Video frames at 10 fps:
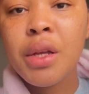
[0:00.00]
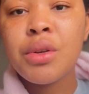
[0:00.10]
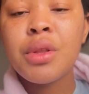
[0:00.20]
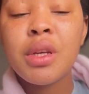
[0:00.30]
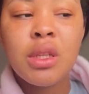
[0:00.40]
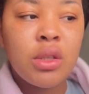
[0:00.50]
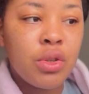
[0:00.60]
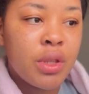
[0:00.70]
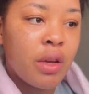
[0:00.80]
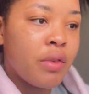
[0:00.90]
this should
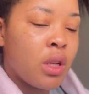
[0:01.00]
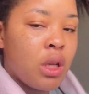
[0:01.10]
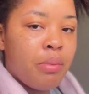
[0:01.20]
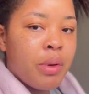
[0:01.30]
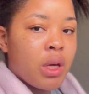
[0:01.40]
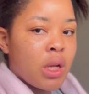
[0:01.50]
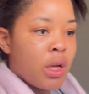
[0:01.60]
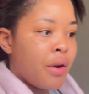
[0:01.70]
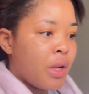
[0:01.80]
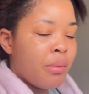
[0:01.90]
definitely be
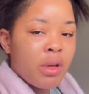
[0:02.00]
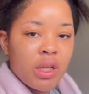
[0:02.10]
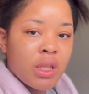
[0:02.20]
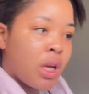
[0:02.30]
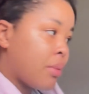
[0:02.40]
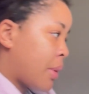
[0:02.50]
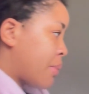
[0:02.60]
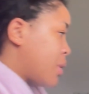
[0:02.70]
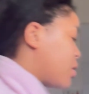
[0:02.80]
clear. Let me just get my milk.